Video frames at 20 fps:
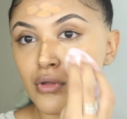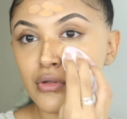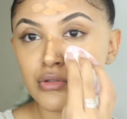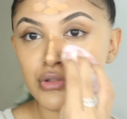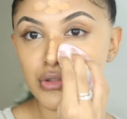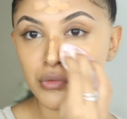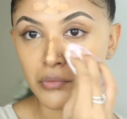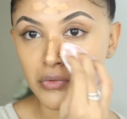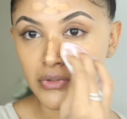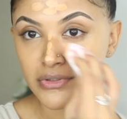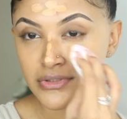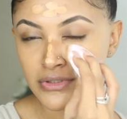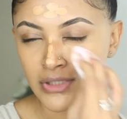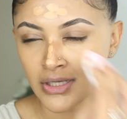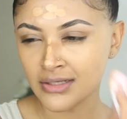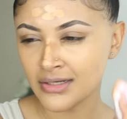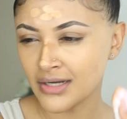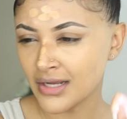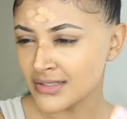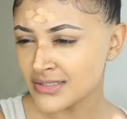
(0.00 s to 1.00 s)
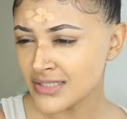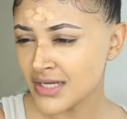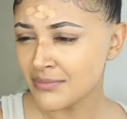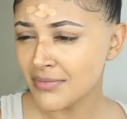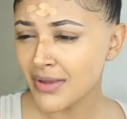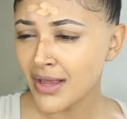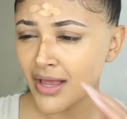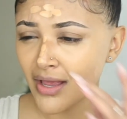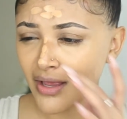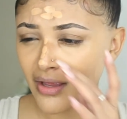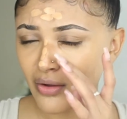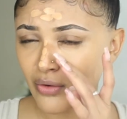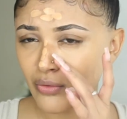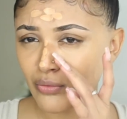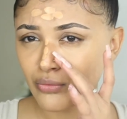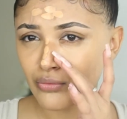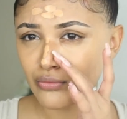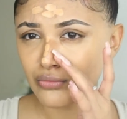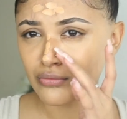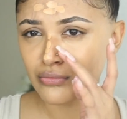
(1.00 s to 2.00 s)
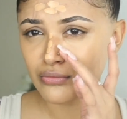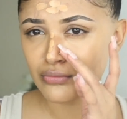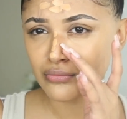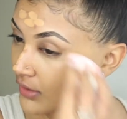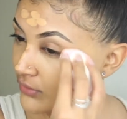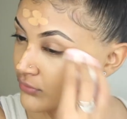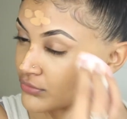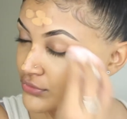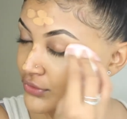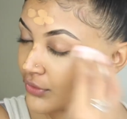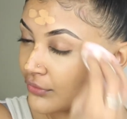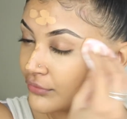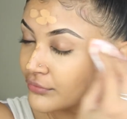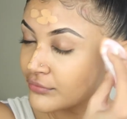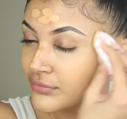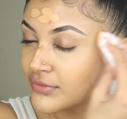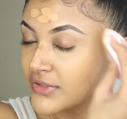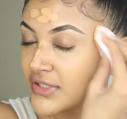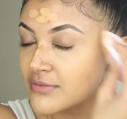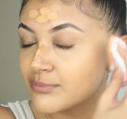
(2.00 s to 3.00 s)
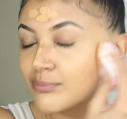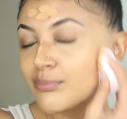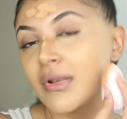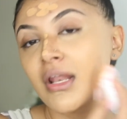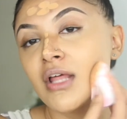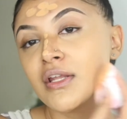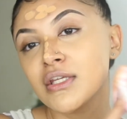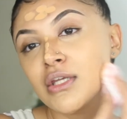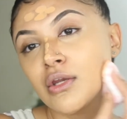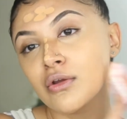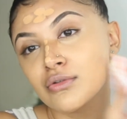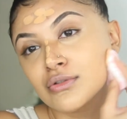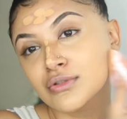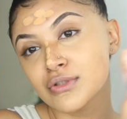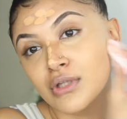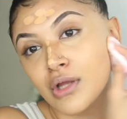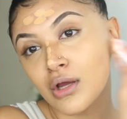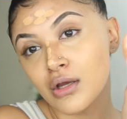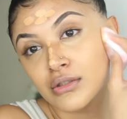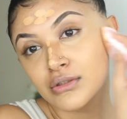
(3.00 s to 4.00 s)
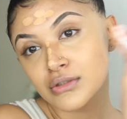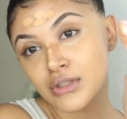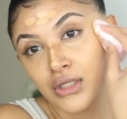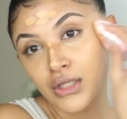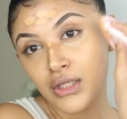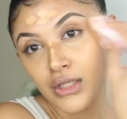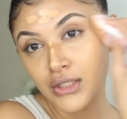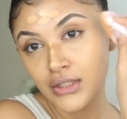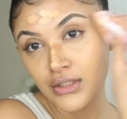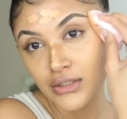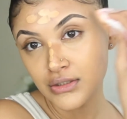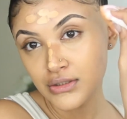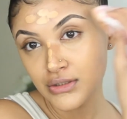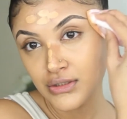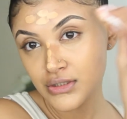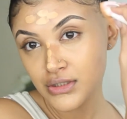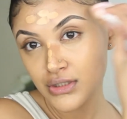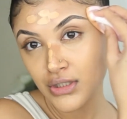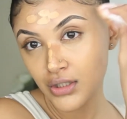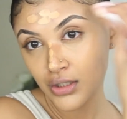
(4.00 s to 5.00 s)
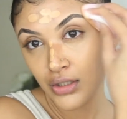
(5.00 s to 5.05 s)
do one side at a time. Ow. And also, this bloody nose stud is